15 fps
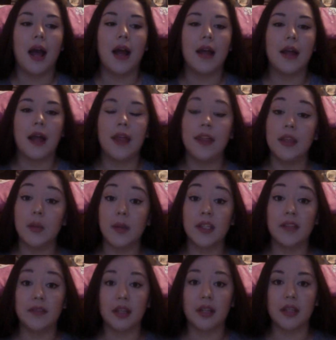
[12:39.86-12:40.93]
I think the way
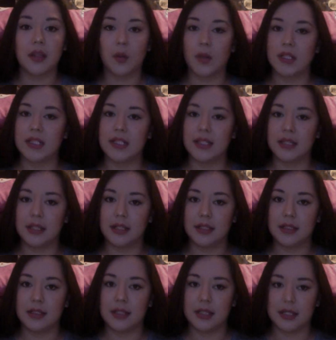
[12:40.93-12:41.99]
they've done the quests in
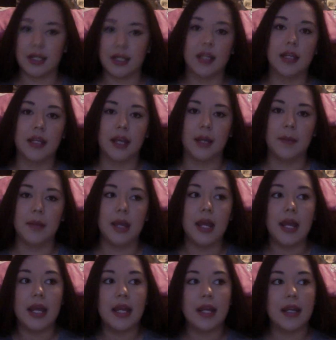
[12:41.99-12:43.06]
the second game
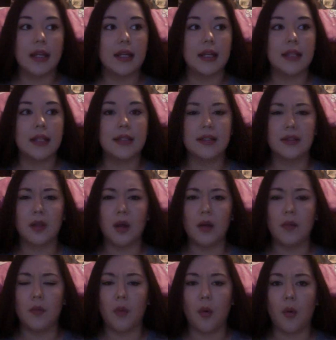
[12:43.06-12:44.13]
is a
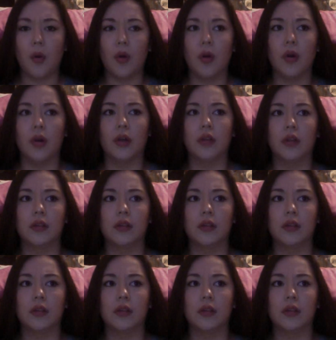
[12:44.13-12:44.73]
lot more,